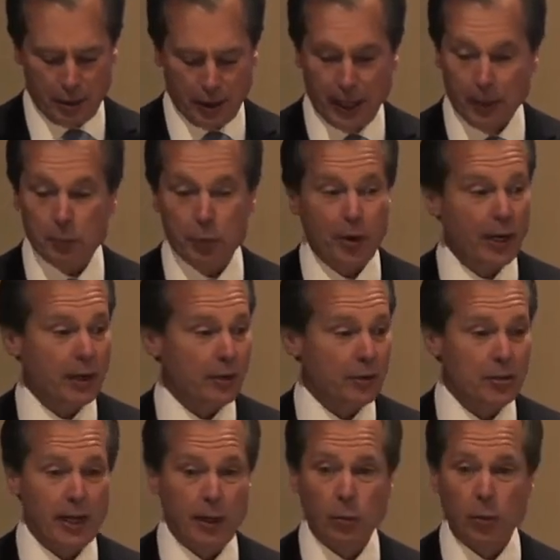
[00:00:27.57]
I'm proud to
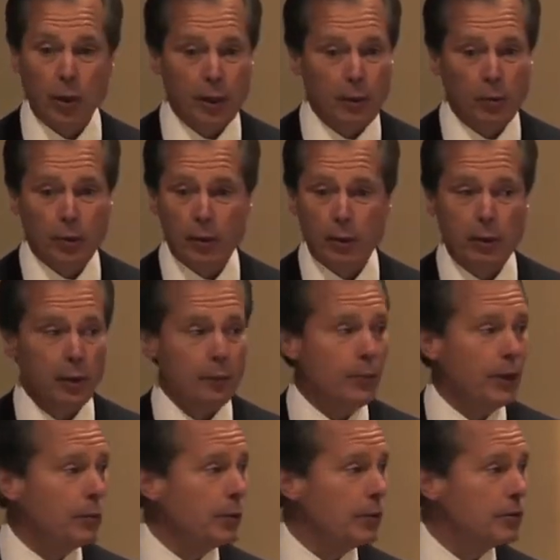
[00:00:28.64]
say, working with good
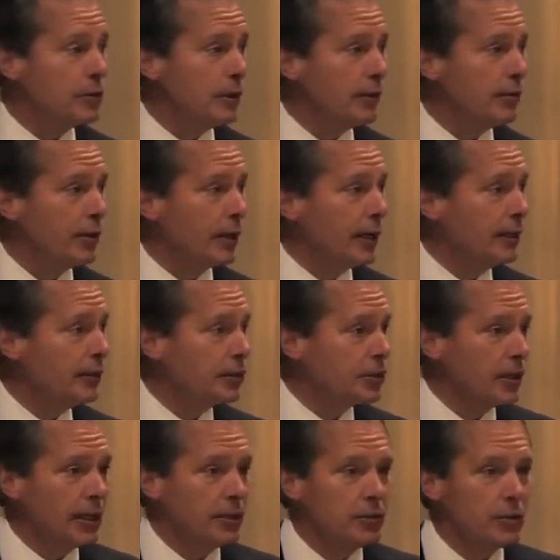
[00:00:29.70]
members of the
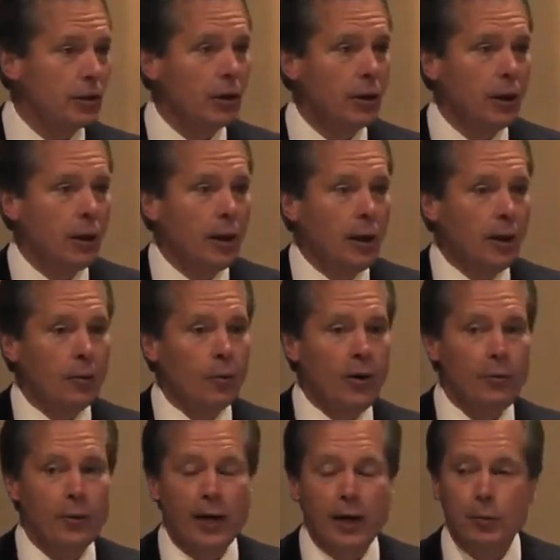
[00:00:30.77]
legislature,
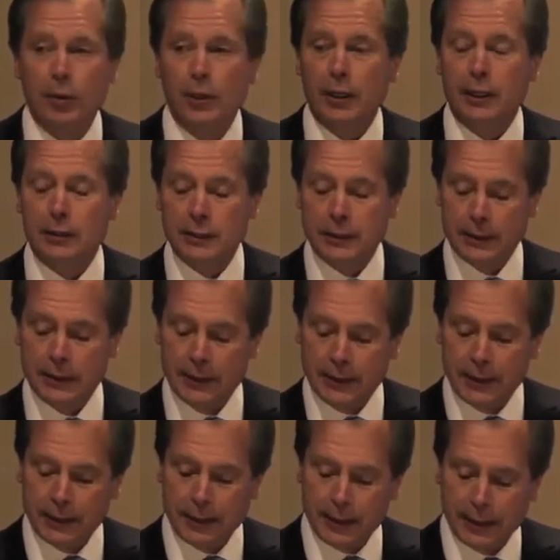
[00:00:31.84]
we've been able to
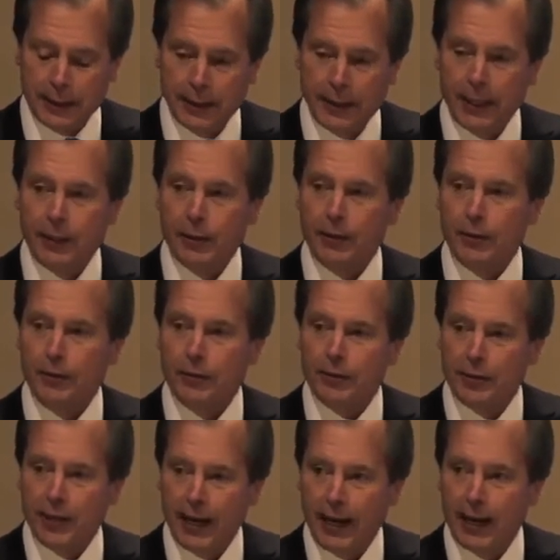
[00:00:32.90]
cut
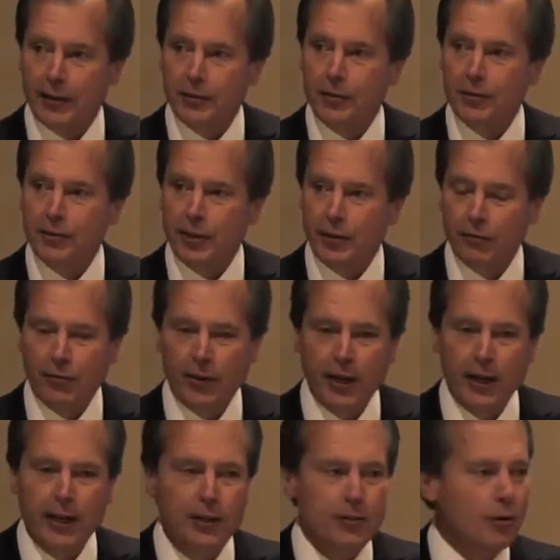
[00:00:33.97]
taxes and
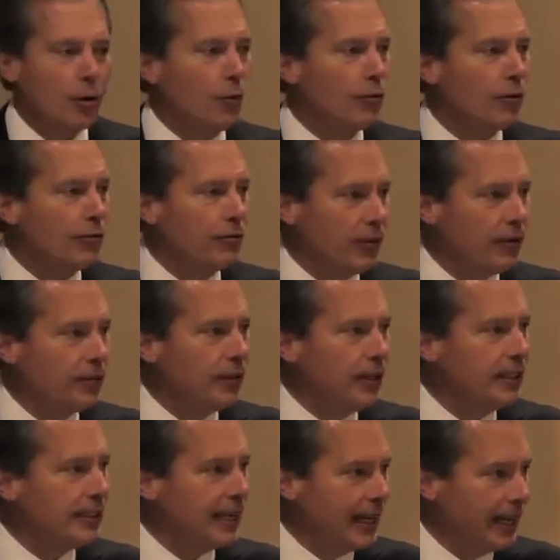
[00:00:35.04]
fees over fifty
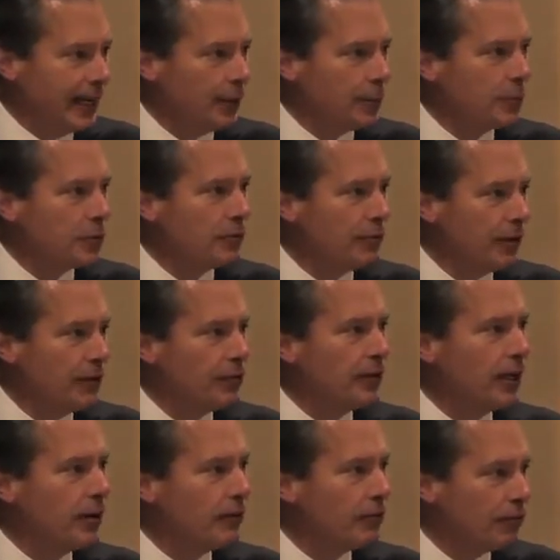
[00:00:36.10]
times,
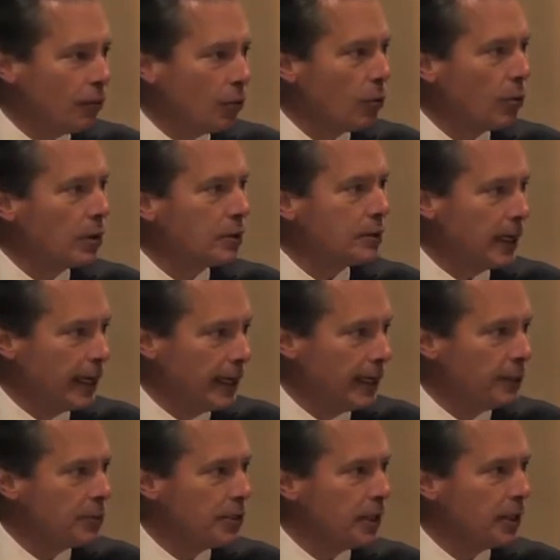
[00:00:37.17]
fifty-four
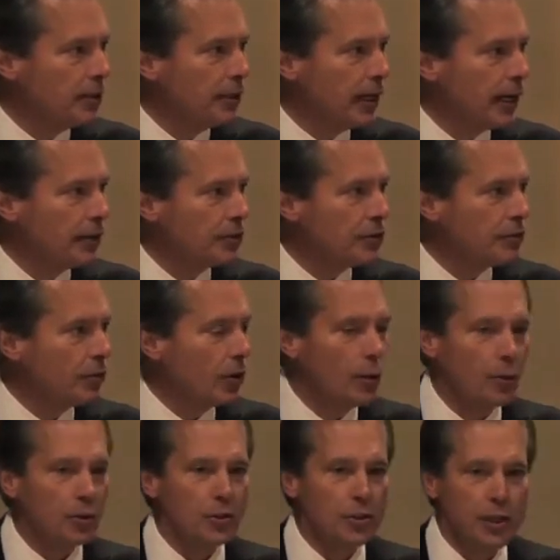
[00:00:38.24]
times here in Texas, for
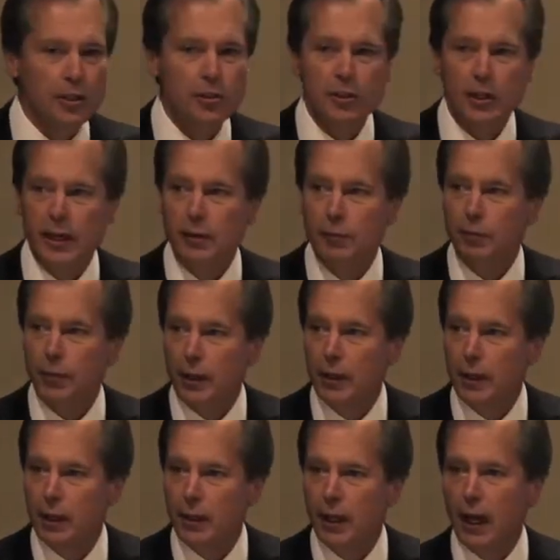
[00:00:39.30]
almost sixteen
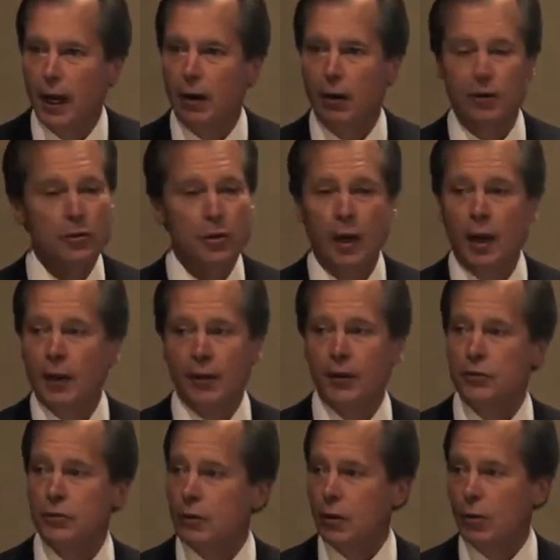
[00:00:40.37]
billion dollars.
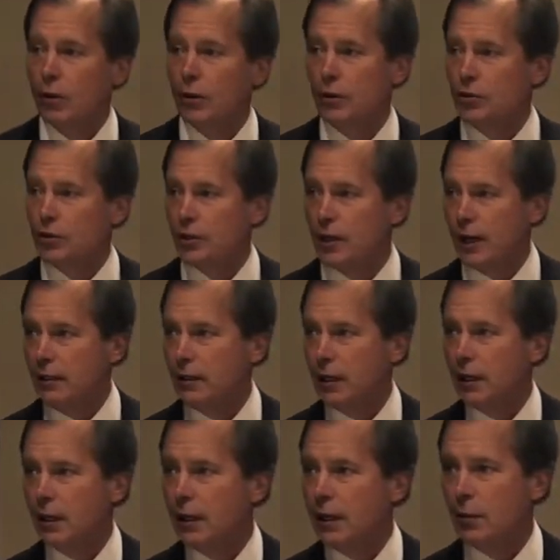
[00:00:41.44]
There's no other state that
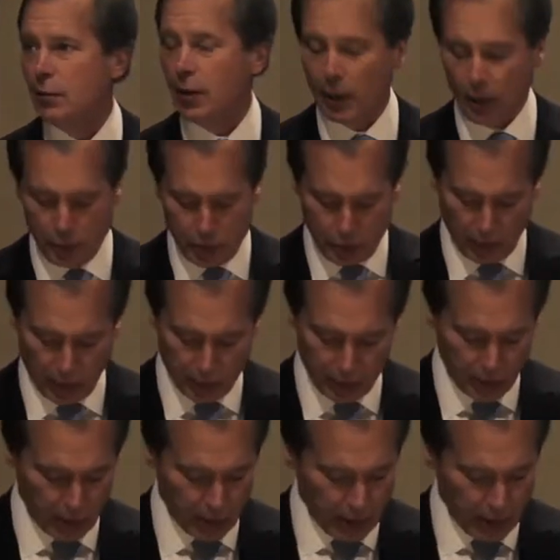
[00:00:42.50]
can come close to us.